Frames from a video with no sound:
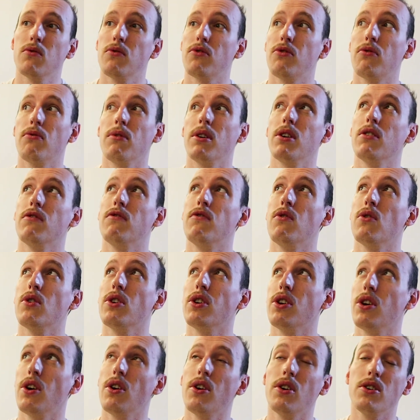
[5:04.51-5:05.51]
3 or 4
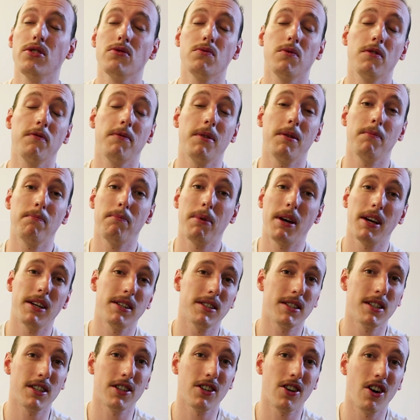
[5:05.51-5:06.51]
years we've been
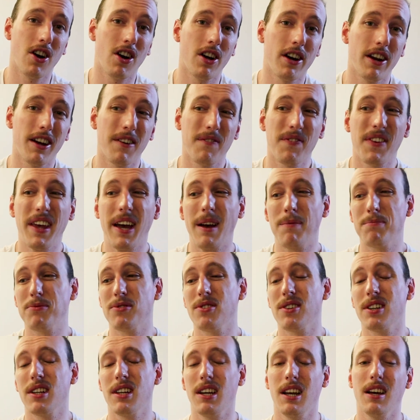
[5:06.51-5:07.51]
based in Ghana.
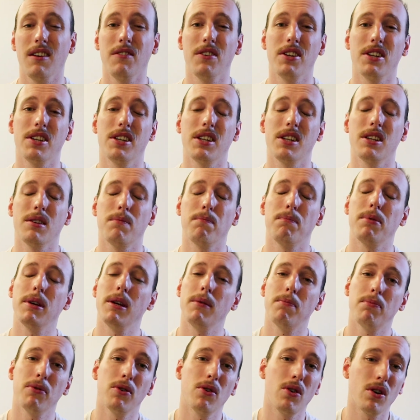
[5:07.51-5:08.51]
Absolutely love it. The
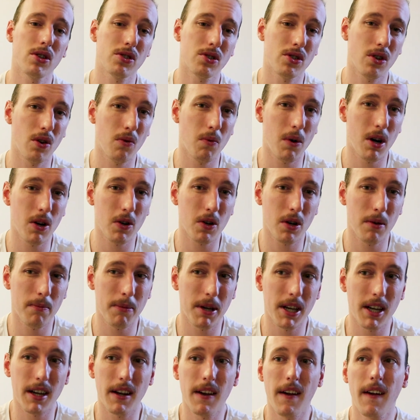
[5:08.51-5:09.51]
people are so
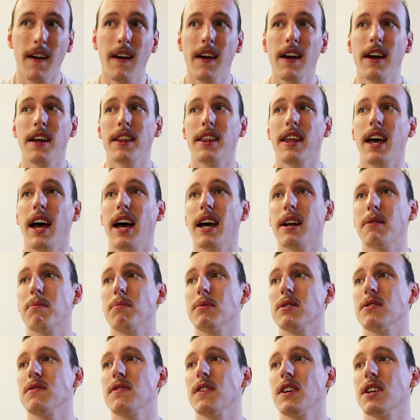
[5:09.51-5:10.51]
welcoming. The
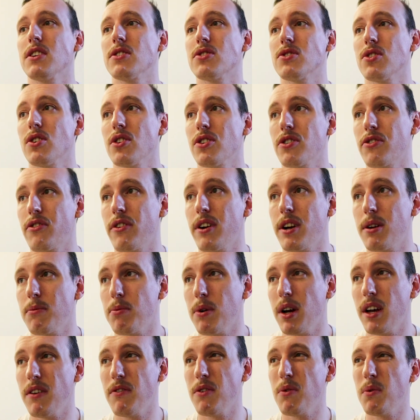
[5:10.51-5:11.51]
atmosphere is so
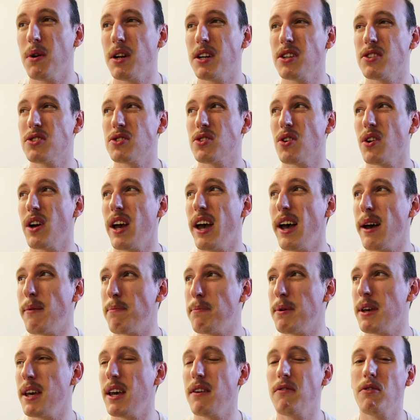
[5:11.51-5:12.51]
incredible. Everyone is so
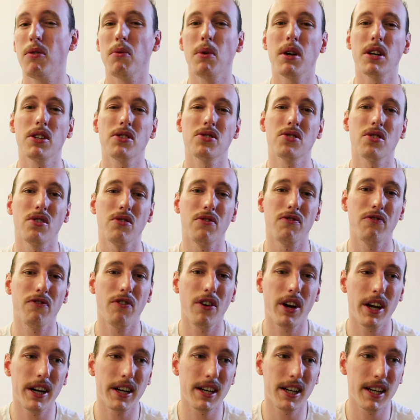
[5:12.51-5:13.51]
happy. Everyone is so
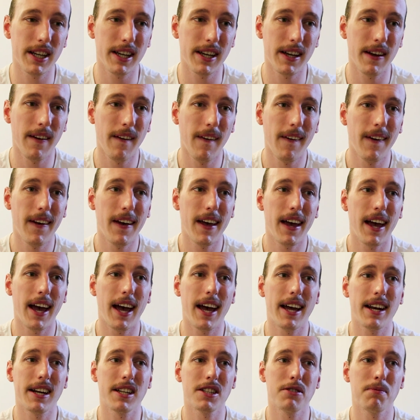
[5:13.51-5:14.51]
friendly.
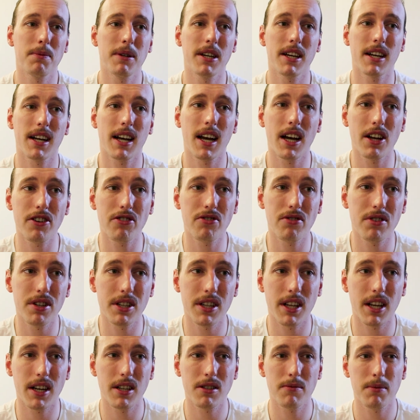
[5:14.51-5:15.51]
And it's been a country
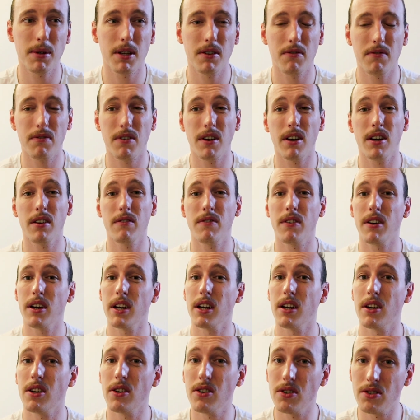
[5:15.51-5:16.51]
that has been very,
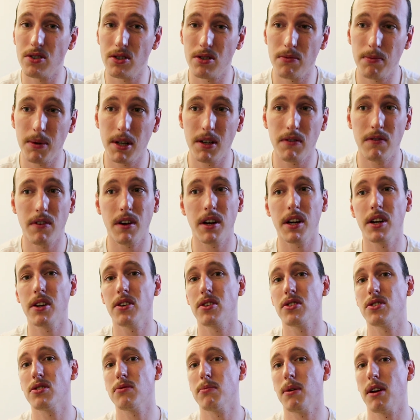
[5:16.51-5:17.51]
very good to me, very
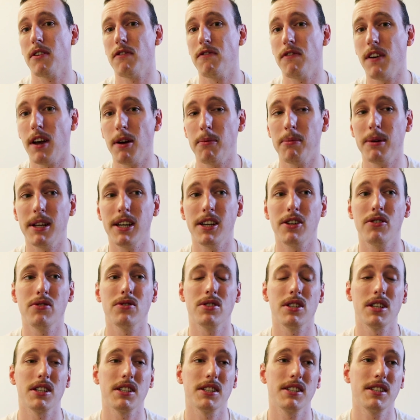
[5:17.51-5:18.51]
good to my family
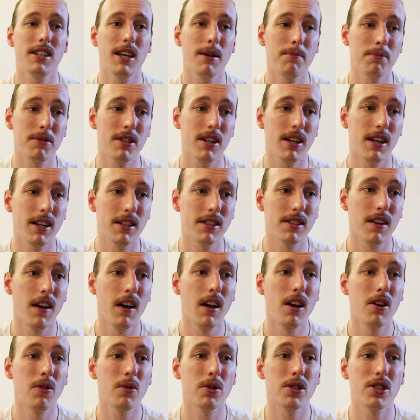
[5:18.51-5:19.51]
who's accepted us,
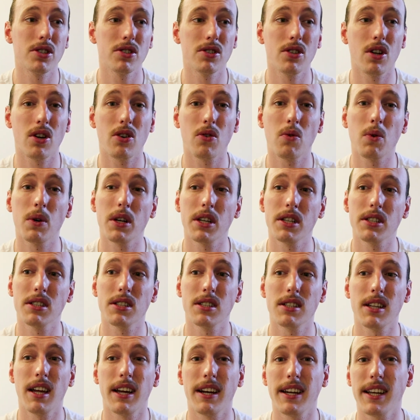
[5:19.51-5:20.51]
which is not
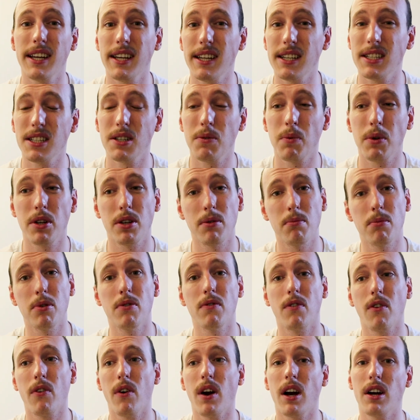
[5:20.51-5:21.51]
always that easy when you
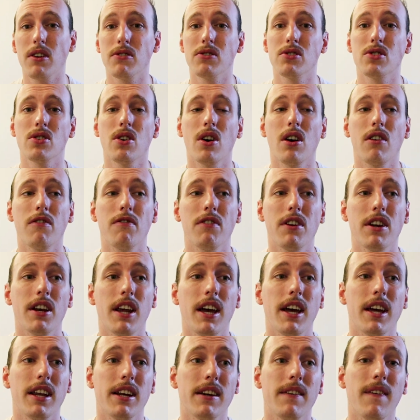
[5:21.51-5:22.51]
move around so often
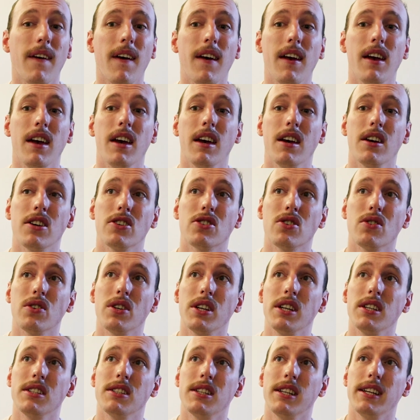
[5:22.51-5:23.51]
and so
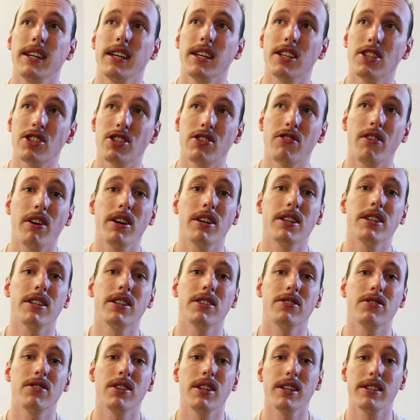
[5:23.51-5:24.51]
easily integrated
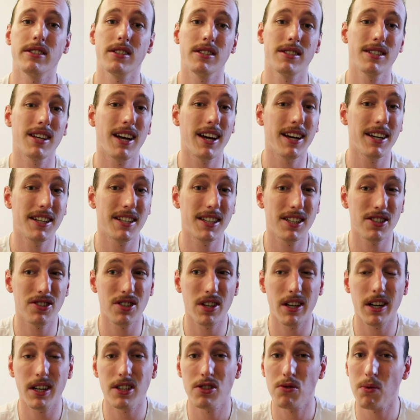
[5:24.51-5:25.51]
into their society. So
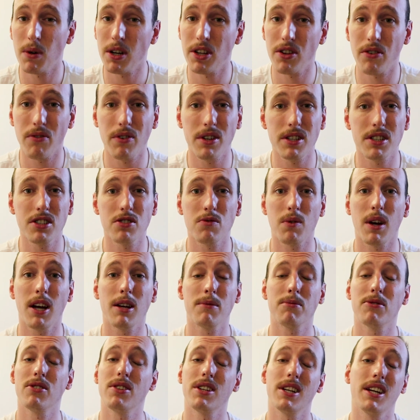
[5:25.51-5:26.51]
that is one of the reasons why I
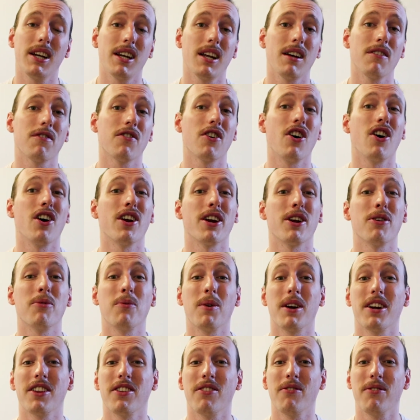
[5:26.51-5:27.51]
absolutely love Ghana and
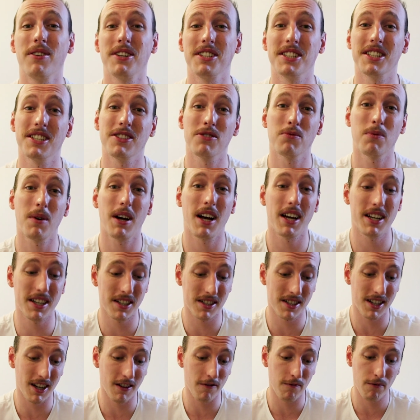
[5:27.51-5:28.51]
one of the reasons why I
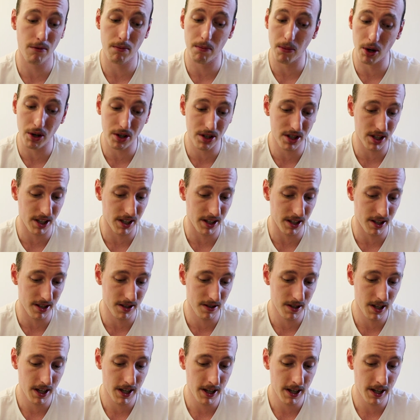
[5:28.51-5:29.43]
just love promoting it.